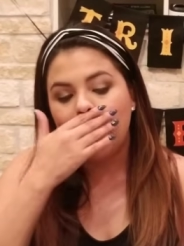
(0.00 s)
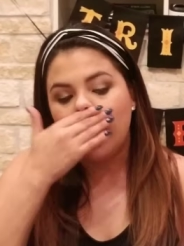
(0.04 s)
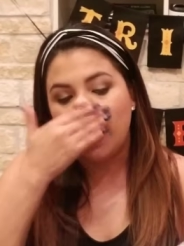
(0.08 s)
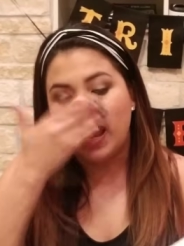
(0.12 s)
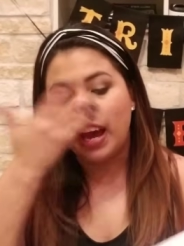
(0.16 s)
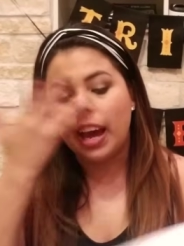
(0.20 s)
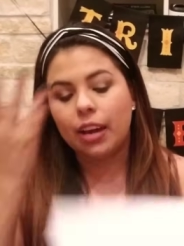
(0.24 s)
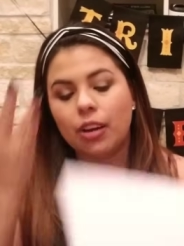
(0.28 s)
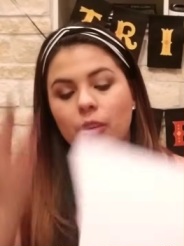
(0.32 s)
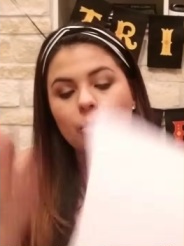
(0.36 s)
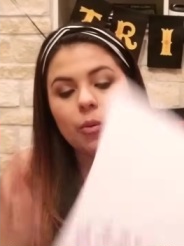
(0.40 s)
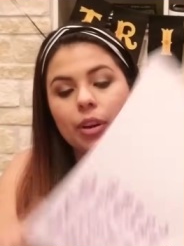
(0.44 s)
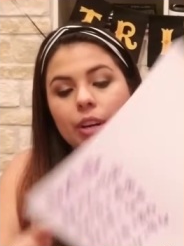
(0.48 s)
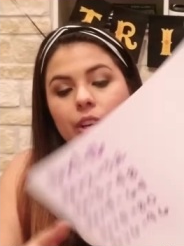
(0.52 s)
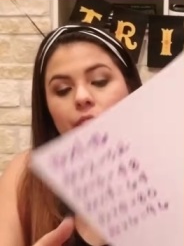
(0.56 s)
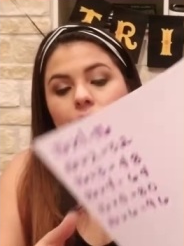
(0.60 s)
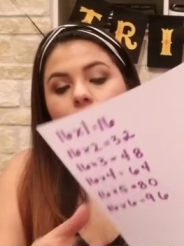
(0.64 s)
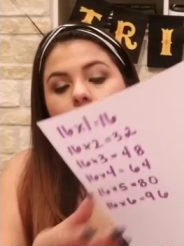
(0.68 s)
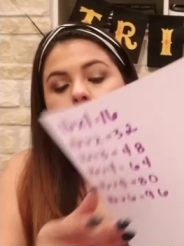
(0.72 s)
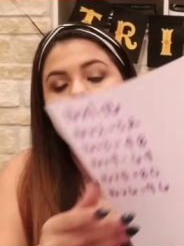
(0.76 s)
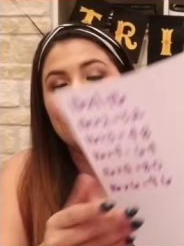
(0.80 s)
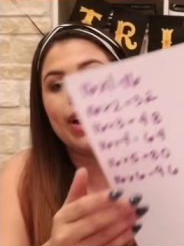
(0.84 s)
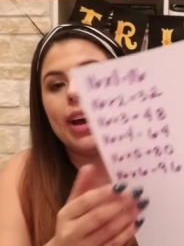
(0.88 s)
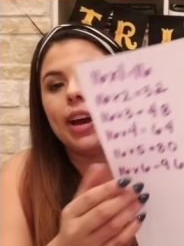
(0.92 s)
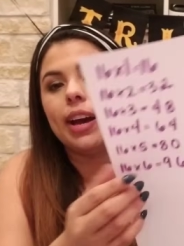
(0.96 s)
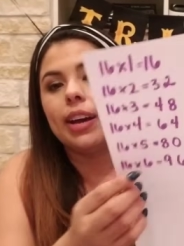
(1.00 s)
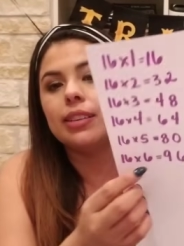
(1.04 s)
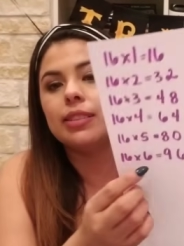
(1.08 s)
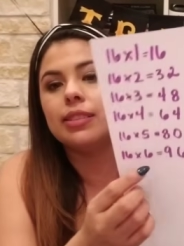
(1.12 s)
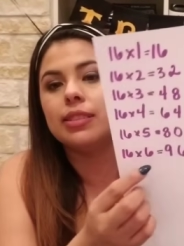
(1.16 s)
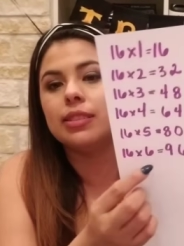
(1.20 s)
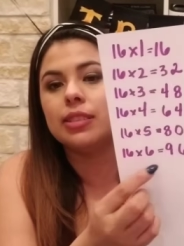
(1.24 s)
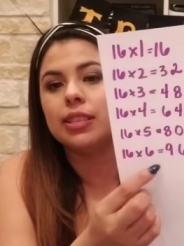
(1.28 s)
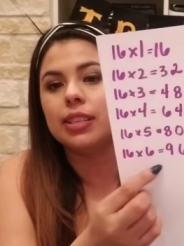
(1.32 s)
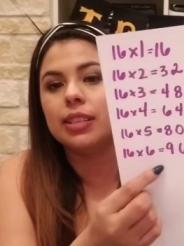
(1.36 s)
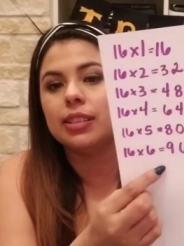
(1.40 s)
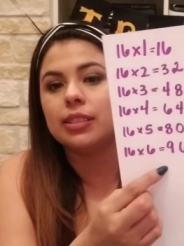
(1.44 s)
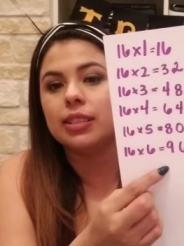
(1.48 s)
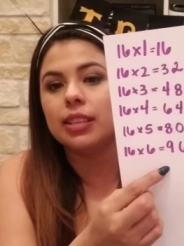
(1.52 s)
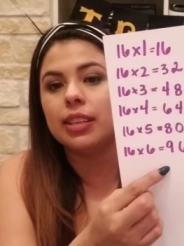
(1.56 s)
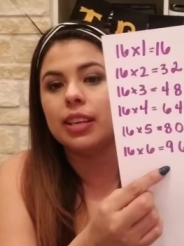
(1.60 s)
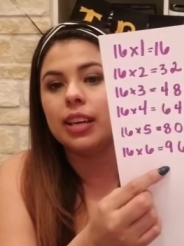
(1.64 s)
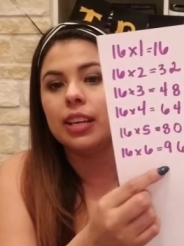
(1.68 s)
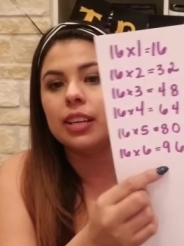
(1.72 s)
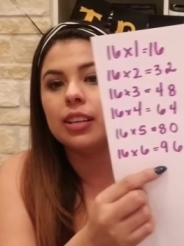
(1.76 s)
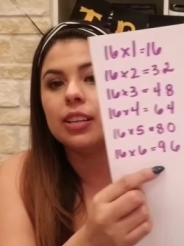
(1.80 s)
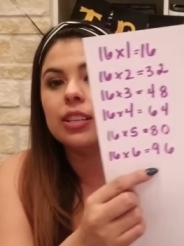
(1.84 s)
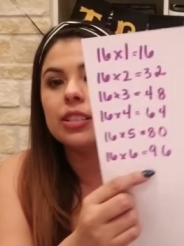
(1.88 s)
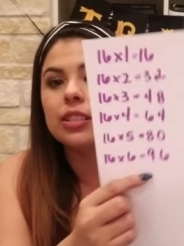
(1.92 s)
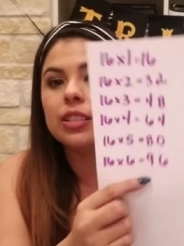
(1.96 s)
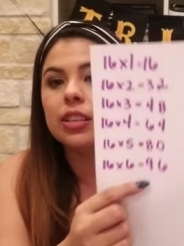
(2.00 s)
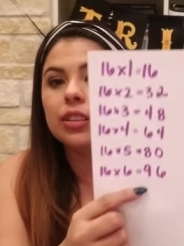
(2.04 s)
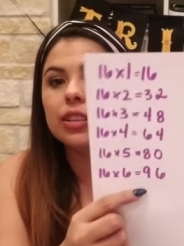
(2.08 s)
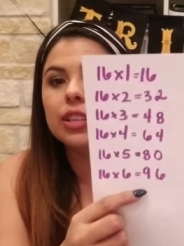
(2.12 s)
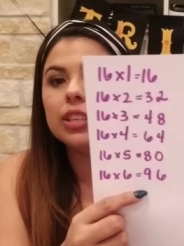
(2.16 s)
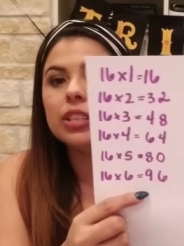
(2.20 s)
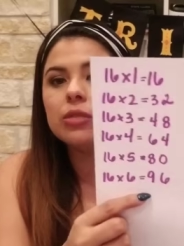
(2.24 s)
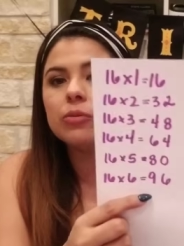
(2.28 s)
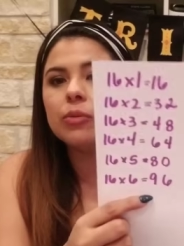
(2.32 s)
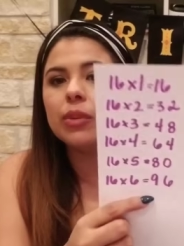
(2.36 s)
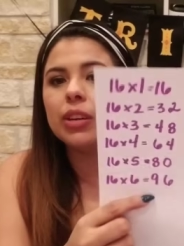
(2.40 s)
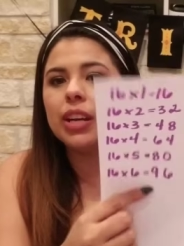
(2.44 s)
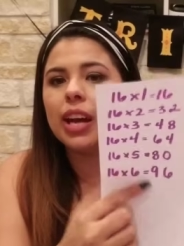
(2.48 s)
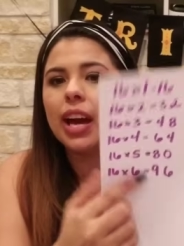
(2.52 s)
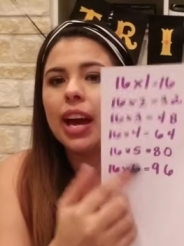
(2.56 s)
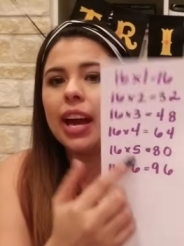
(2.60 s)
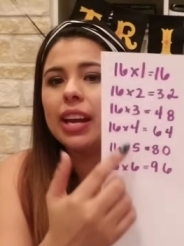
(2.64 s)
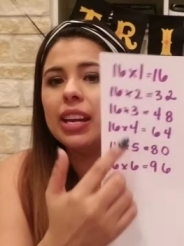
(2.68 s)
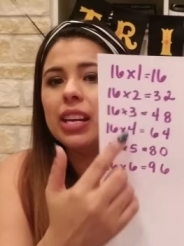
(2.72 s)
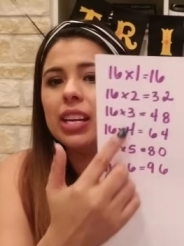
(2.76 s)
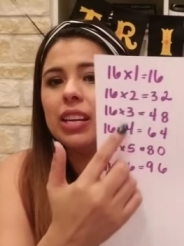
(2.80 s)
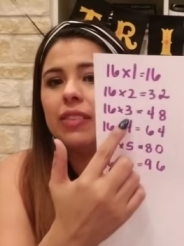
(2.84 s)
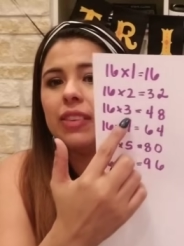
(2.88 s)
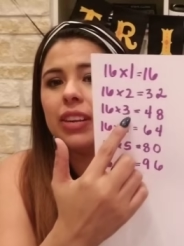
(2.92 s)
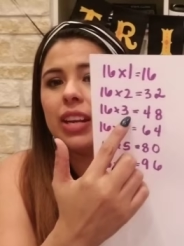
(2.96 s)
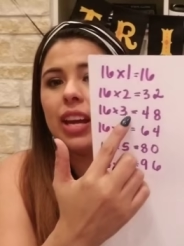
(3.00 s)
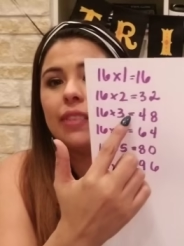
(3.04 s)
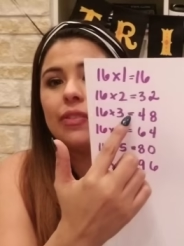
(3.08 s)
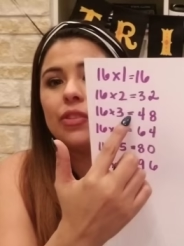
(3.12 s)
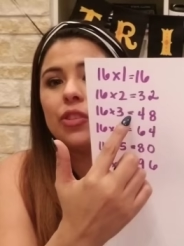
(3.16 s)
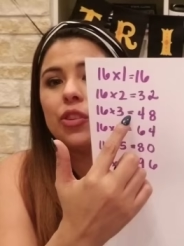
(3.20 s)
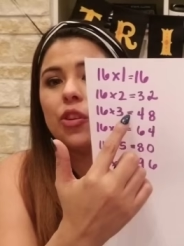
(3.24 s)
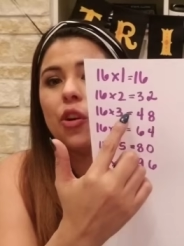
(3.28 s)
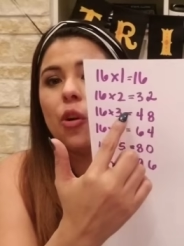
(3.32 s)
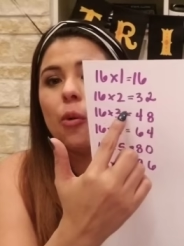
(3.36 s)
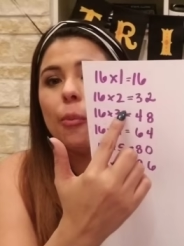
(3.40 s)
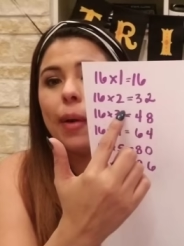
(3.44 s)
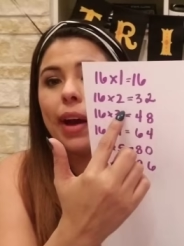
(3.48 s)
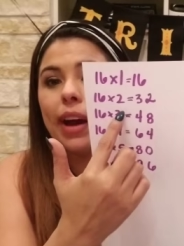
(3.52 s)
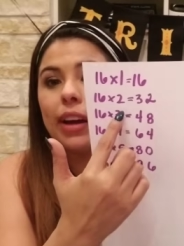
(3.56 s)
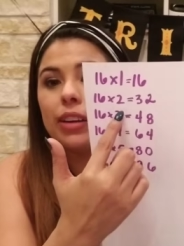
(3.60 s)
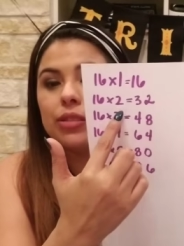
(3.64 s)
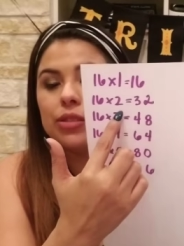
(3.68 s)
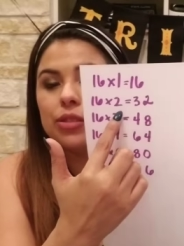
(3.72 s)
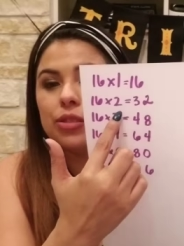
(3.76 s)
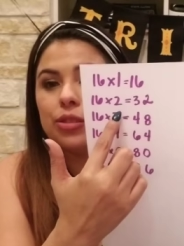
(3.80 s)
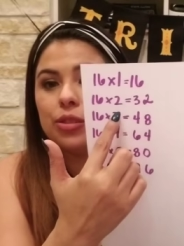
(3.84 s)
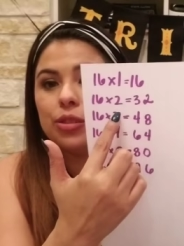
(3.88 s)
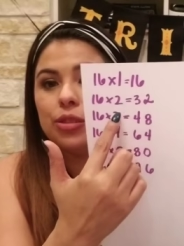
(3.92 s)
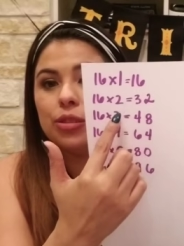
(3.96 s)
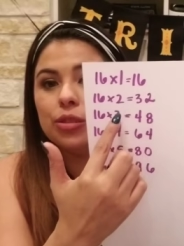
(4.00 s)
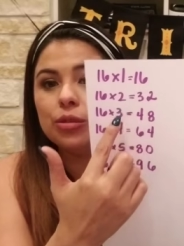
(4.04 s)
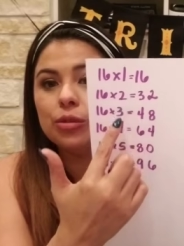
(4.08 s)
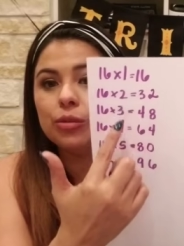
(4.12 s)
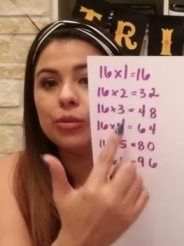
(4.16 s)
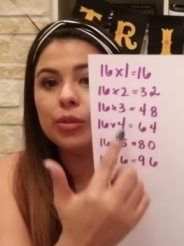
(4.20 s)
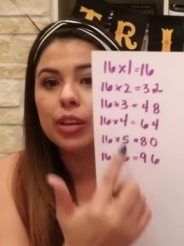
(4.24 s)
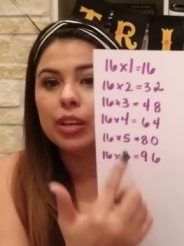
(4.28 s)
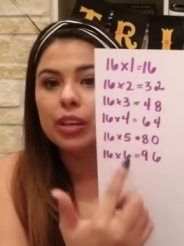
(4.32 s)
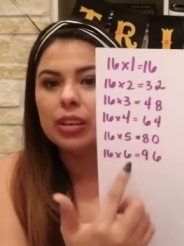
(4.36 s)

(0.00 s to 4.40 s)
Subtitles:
I don't want to go past 6 again, because on this one, I didn't even have to go past 2.